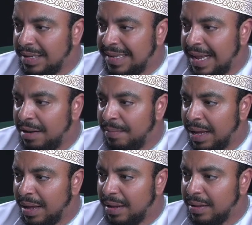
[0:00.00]

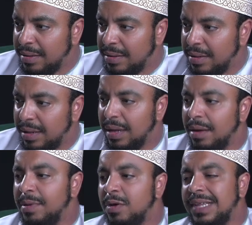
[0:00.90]
Salma.
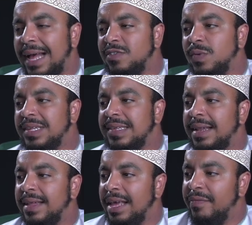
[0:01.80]
Because as we
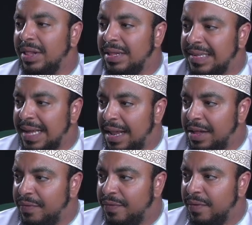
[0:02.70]
said, even this
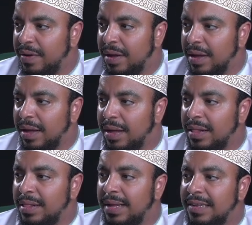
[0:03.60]
alif,
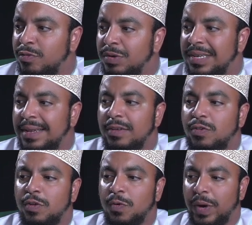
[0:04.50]
it's written in
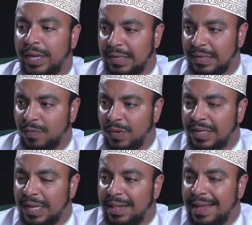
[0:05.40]
2 ways. We
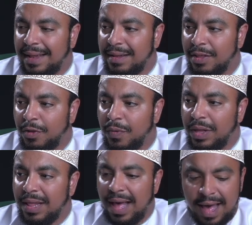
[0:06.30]
said that you
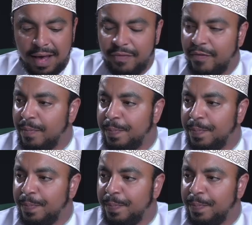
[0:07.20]
either have